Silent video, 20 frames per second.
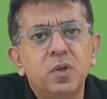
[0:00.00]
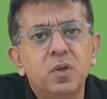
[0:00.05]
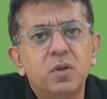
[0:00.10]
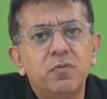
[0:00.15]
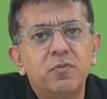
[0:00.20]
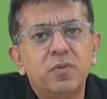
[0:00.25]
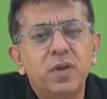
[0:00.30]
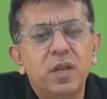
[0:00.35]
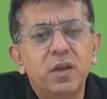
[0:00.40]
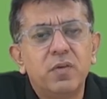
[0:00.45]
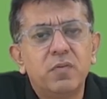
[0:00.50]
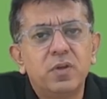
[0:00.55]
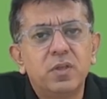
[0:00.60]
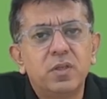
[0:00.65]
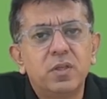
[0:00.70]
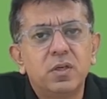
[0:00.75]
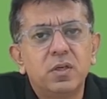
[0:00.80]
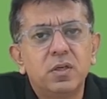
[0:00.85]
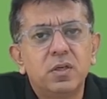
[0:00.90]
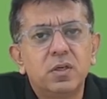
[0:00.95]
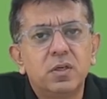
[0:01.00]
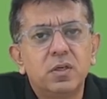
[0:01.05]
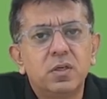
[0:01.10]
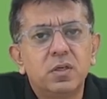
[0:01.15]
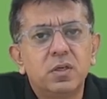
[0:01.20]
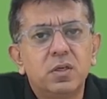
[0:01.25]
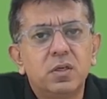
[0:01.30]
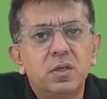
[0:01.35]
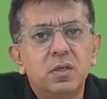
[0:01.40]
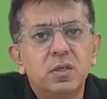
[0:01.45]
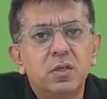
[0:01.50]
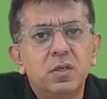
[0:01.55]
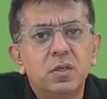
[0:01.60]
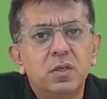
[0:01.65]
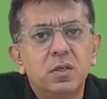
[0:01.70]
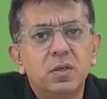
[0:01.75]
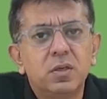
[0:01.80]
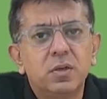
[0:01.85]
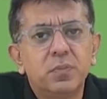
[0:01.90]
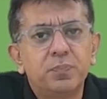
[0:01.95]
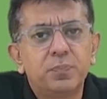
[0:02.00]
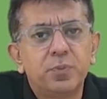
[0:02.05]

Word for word: Whenever the